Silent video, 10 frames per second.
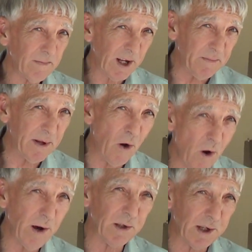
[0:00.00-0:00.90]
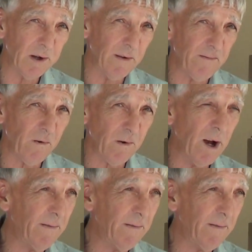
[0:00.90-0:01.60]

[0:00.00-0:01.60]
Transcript: Keep the oil to it for a